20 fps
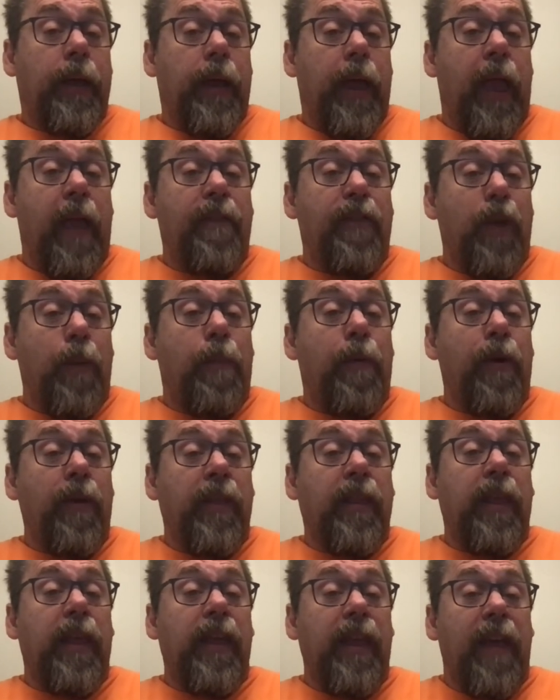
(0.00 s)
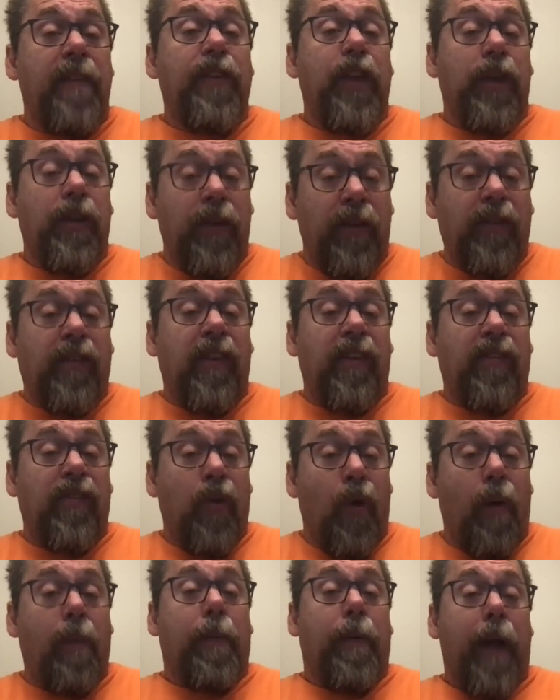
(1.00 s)
If you put the if you use this
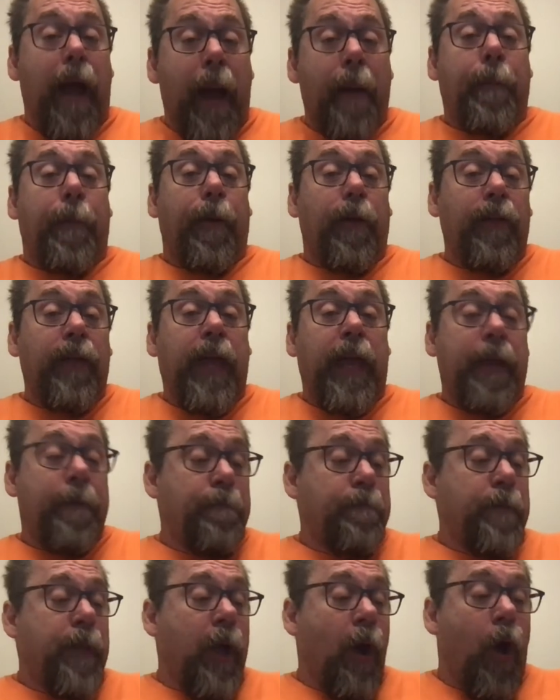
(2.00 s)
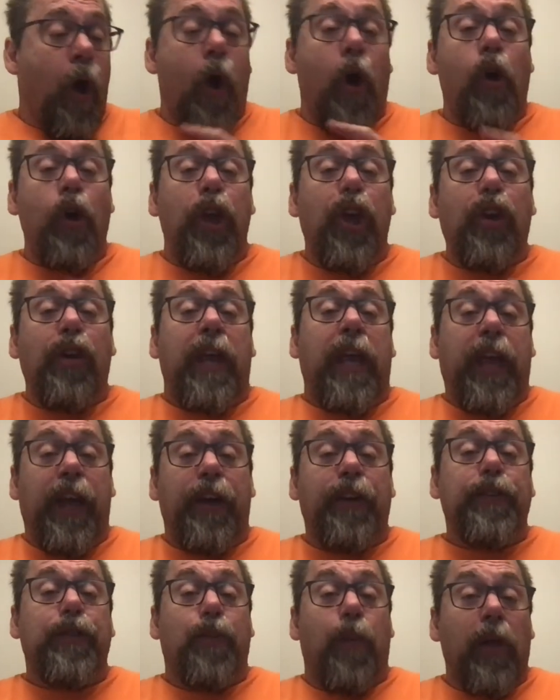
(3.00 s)
tool properly, all your
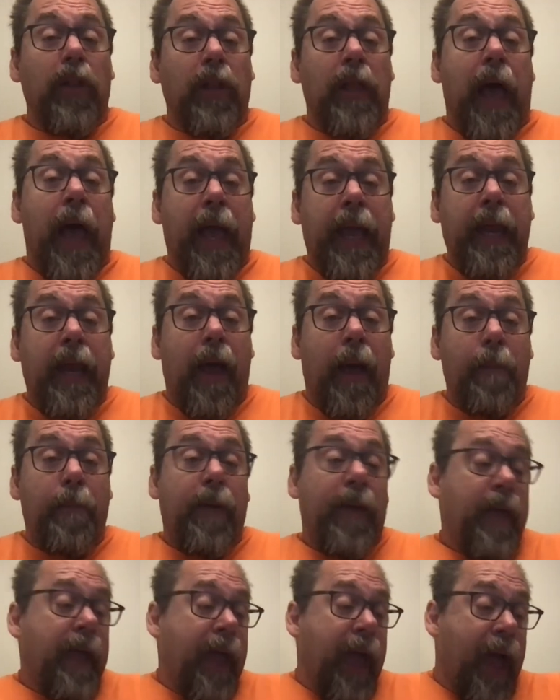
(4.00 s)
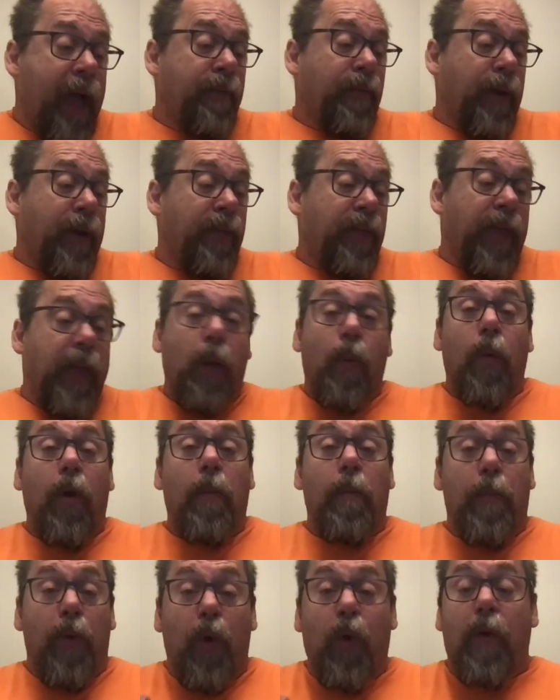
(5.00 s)
gears will line up, everything
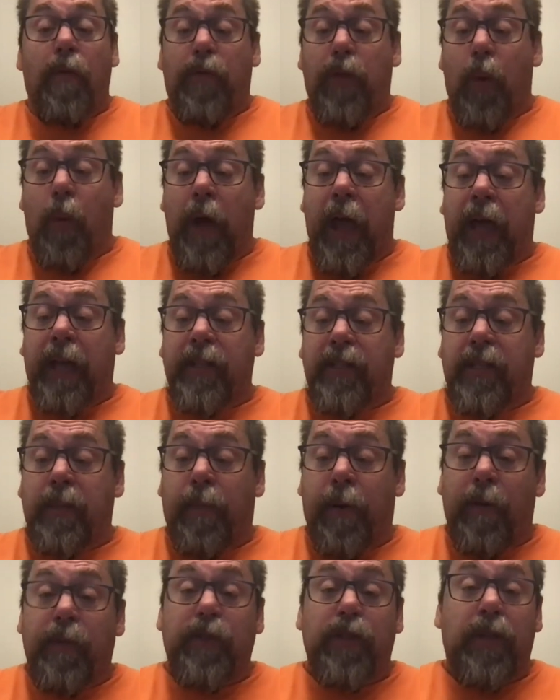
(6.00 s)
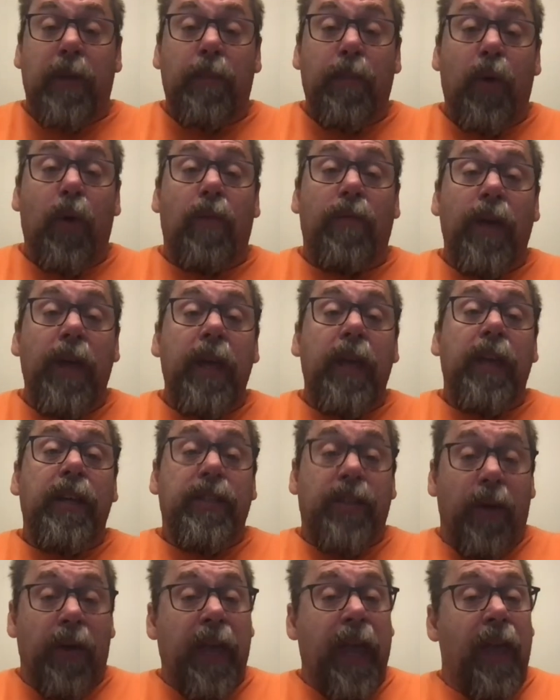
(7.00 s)
will move the way it's supposed to move.
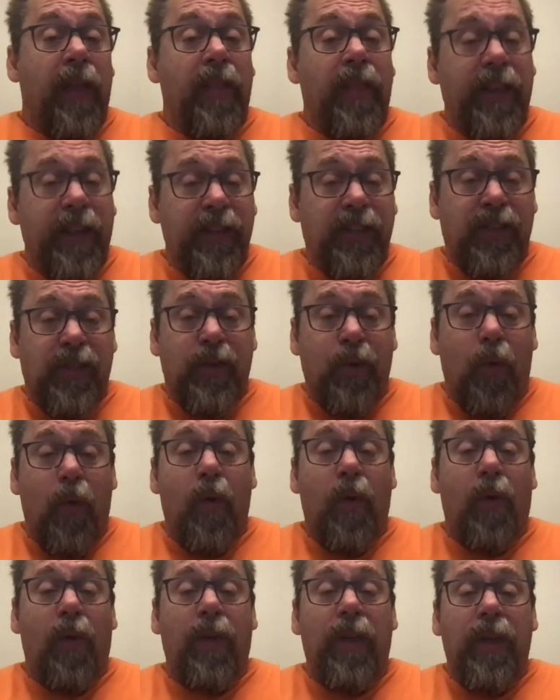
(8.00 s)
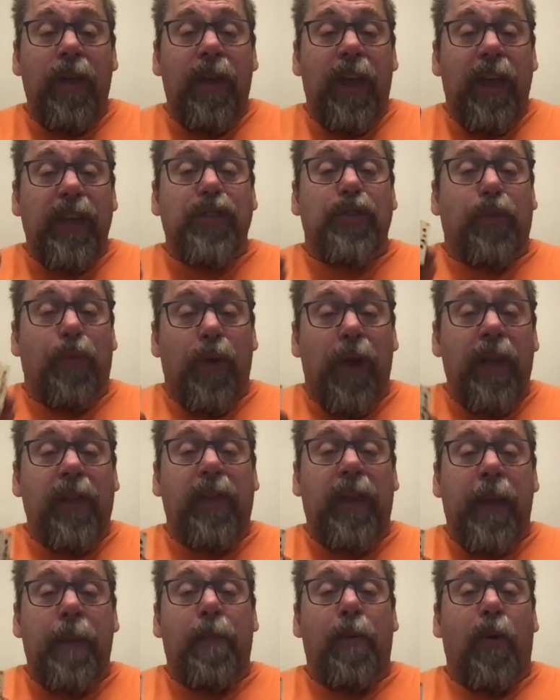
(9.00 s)
So again, this tool is
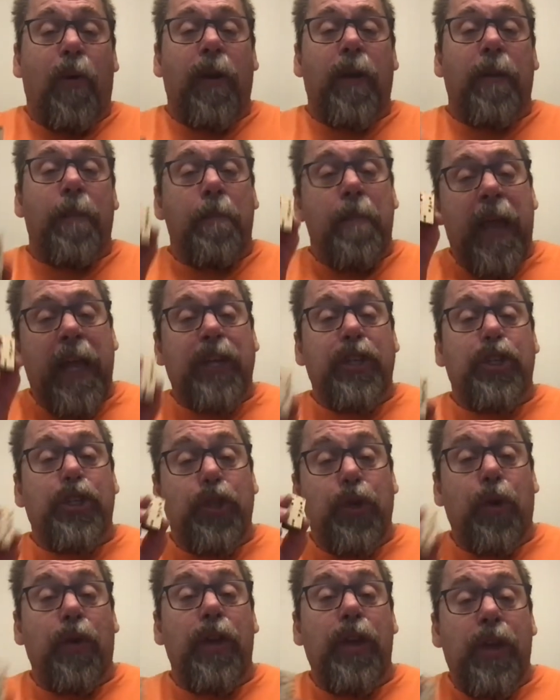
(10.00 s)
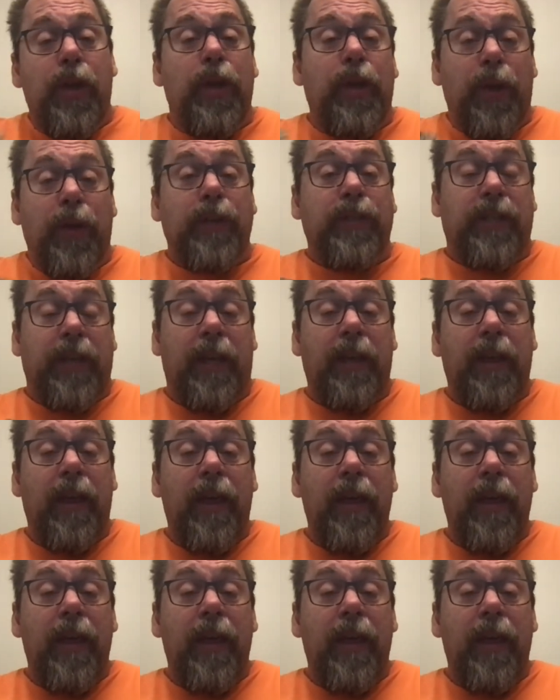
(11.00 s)
really important. Make sure you use it.